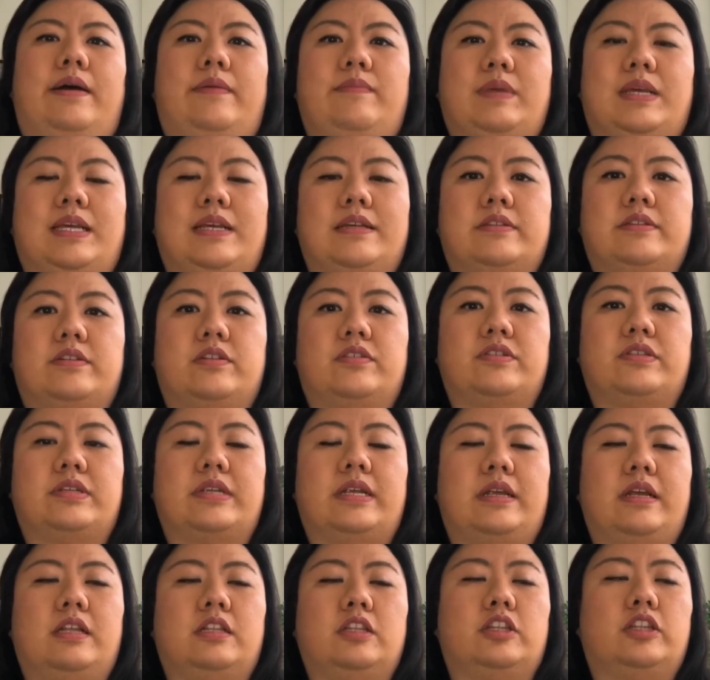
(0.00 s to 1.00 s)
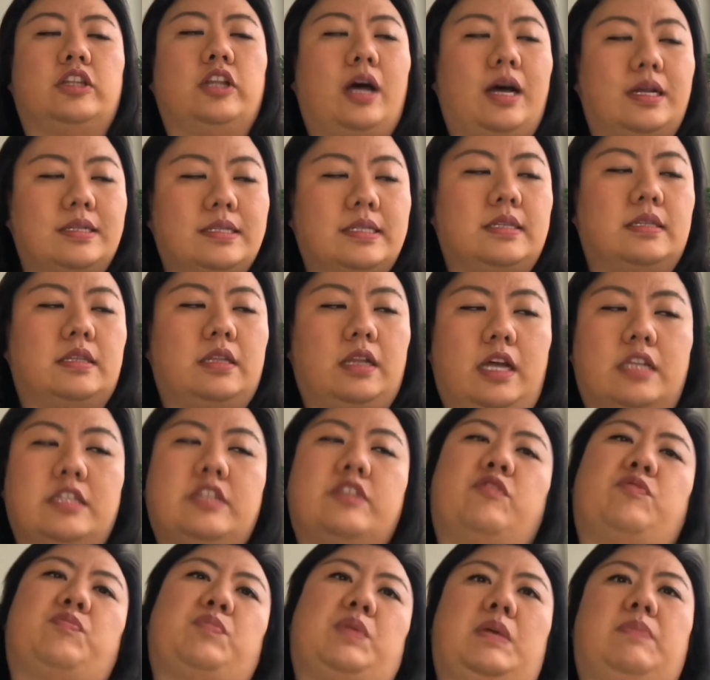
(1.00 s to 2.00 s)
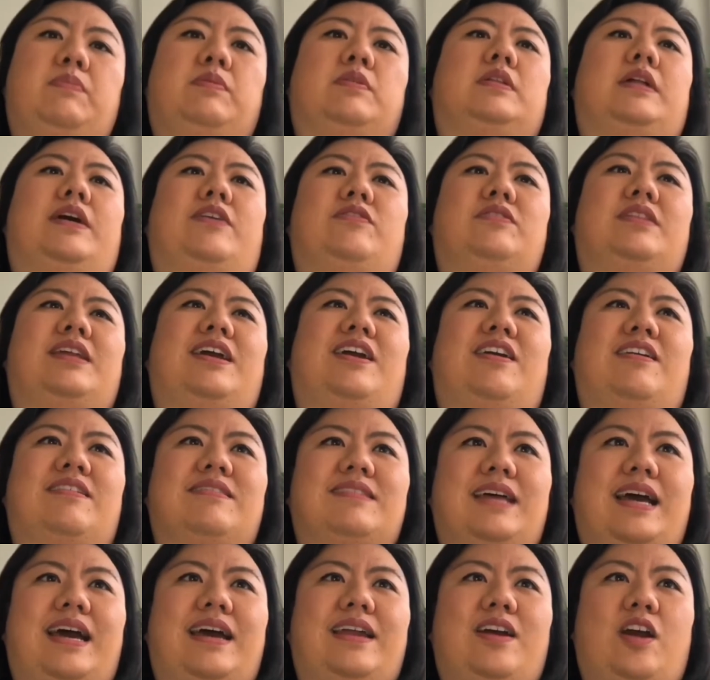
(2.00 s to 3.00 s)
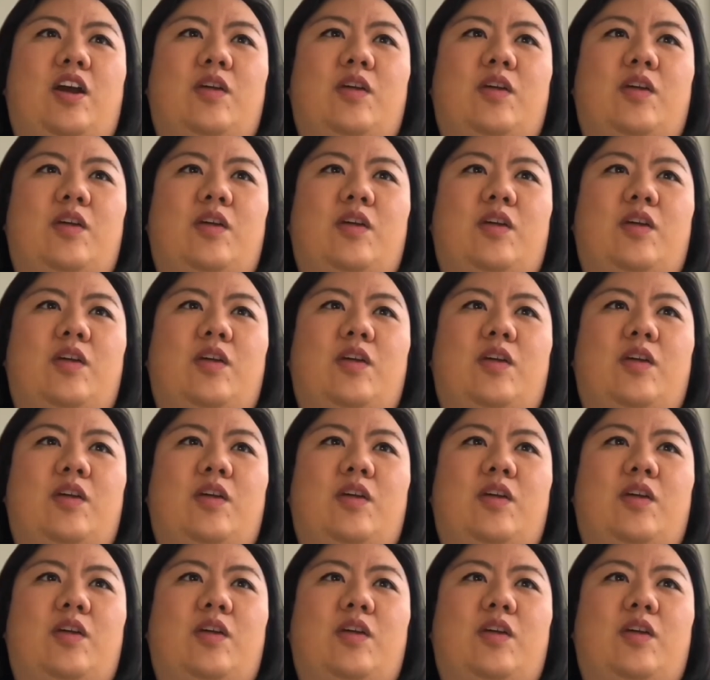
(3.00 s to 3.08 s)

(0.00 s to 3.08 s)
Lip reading: because there's lots and lots of people out there that